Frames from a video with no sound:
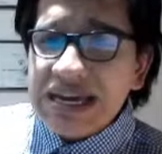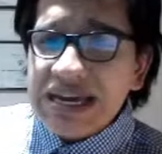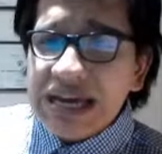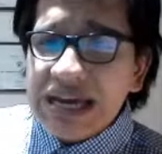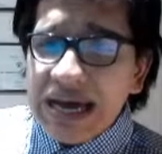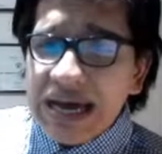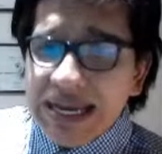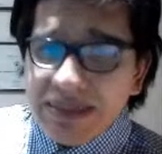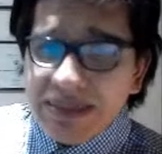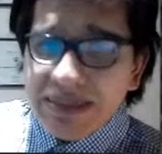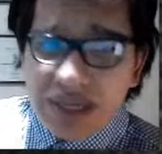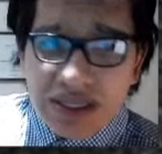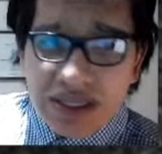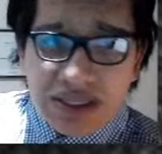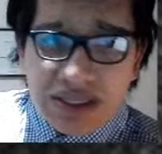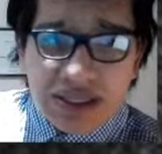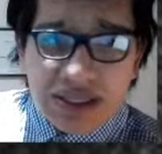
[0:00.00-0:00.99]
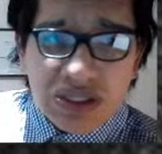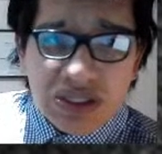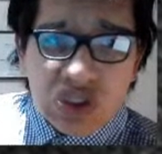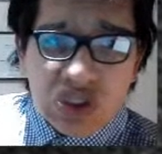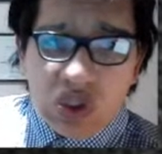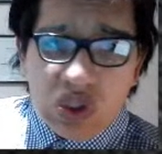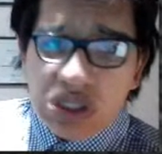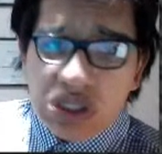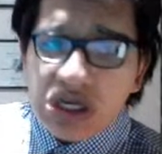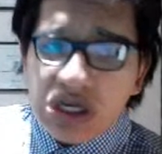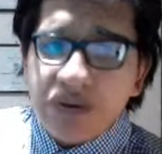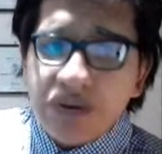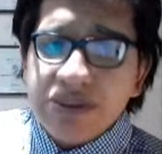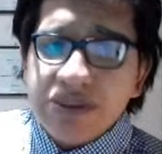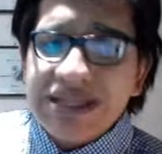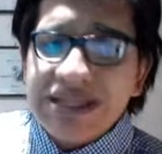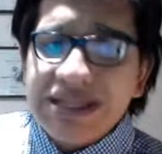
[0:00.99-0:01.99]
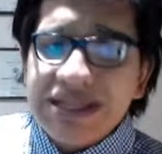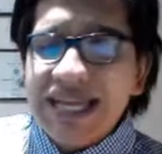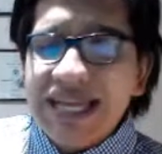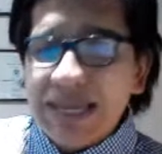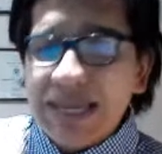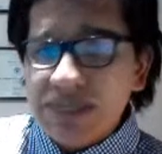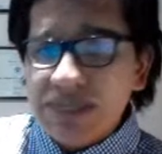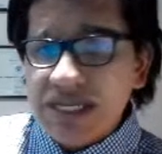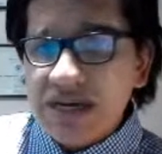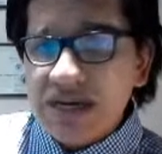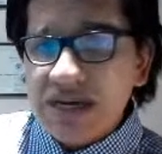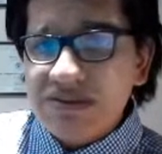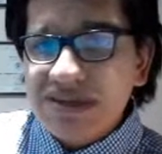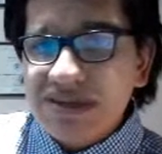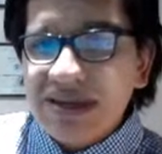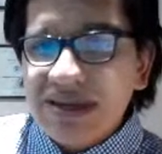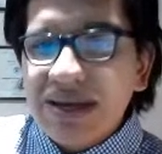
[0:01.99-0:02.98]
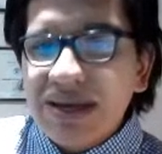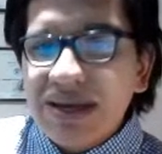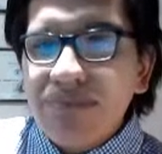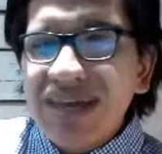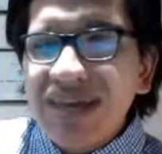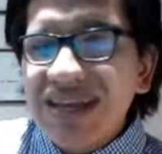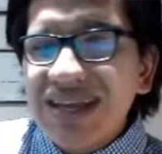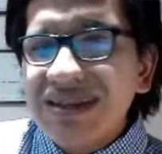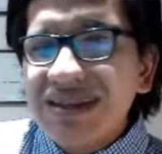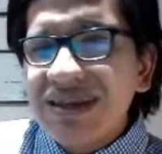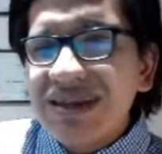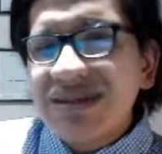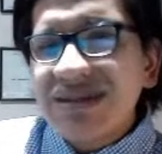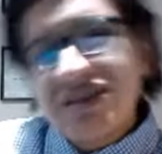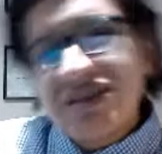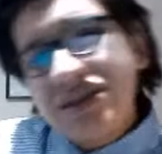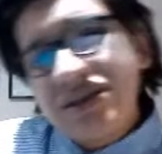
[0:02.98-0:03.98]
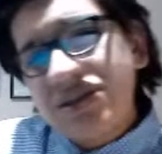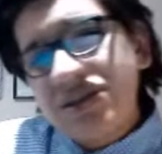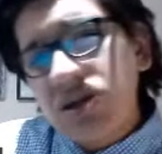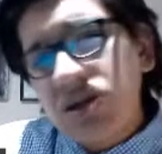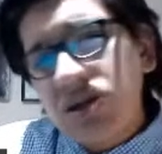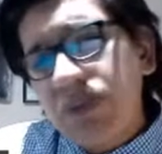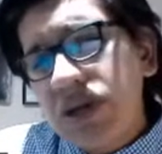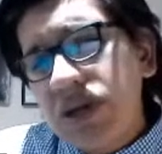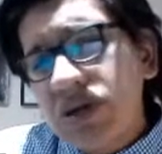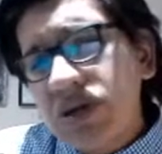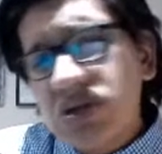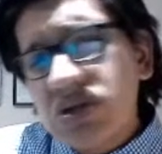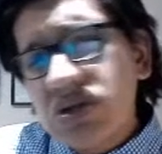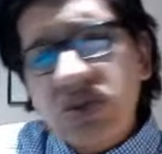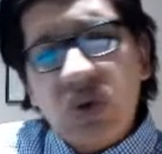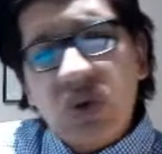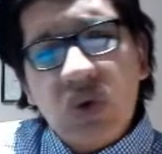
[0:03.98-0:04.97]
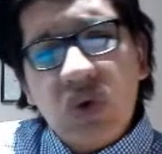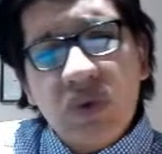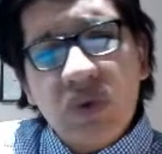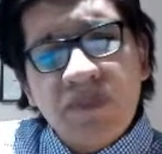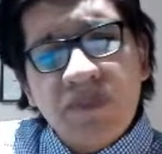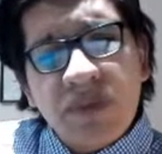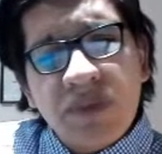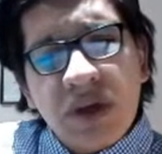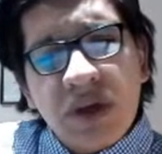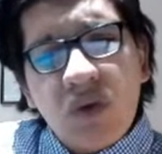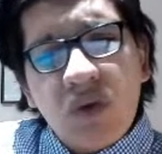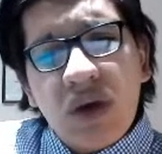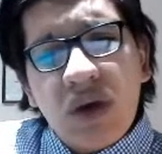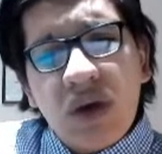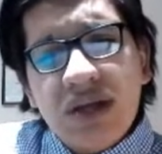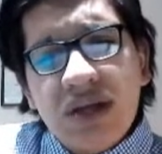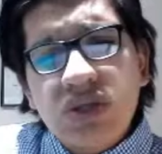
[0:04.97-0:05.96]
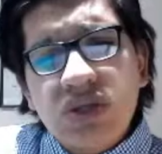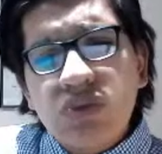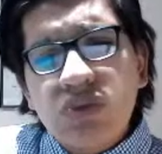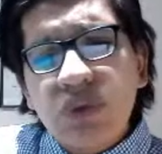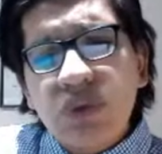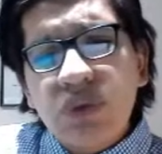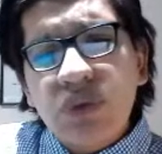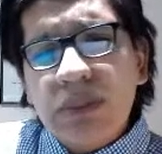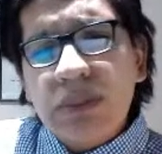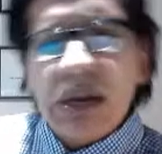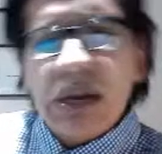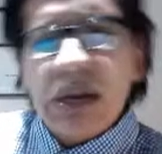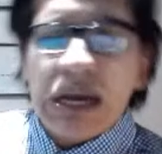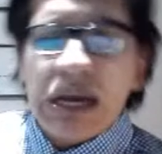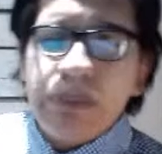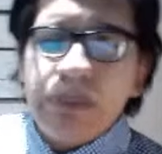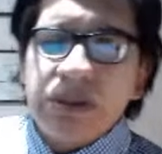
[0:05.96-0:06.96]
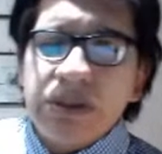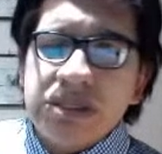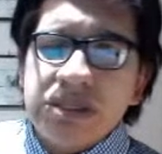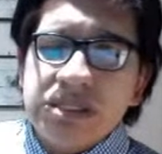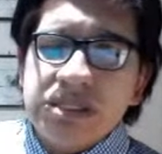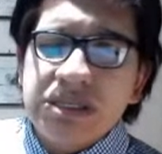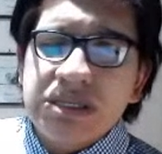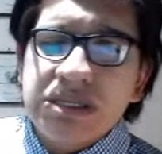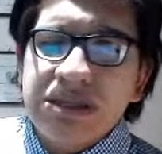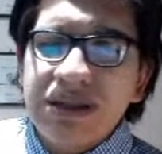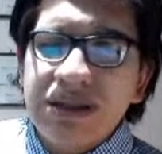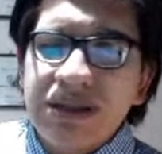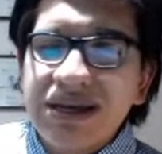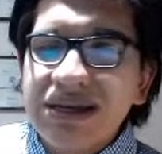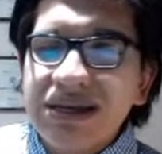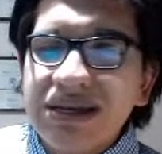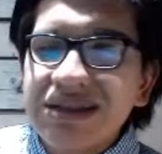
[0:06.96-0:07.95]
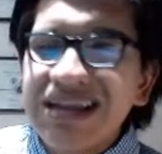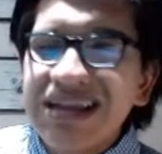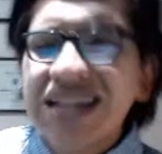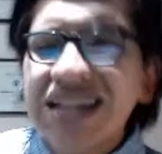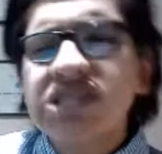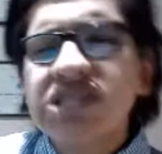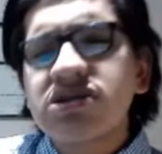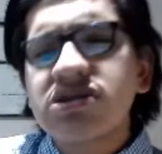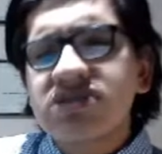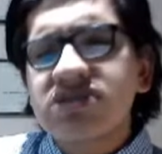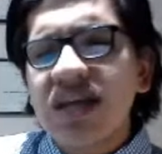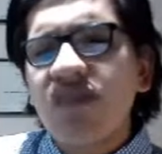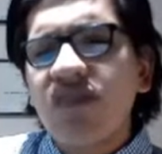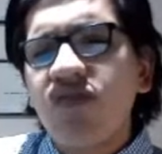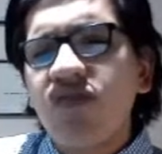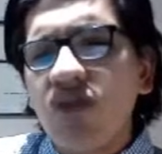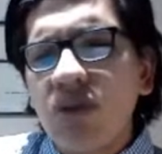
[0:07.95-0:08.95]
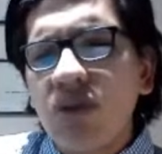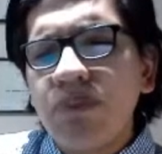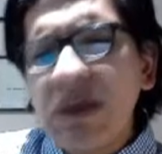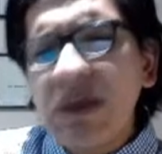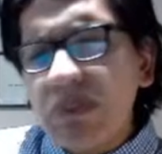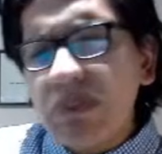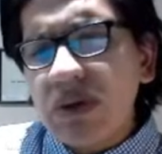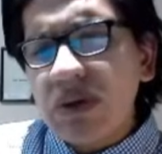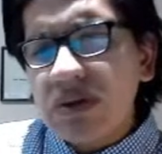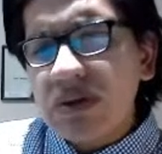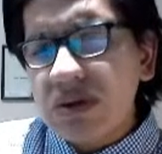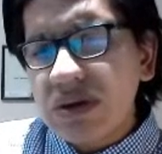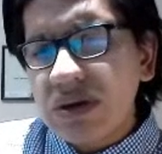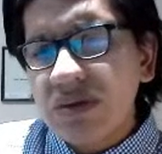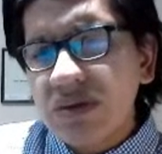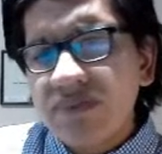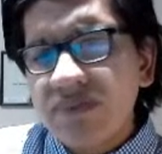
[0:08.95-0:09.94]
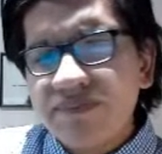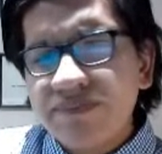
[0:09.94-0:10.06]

economy to newcomers like themselves, meaning in, entrepreneurs who wanted to break monopolies, like not successful people, you know,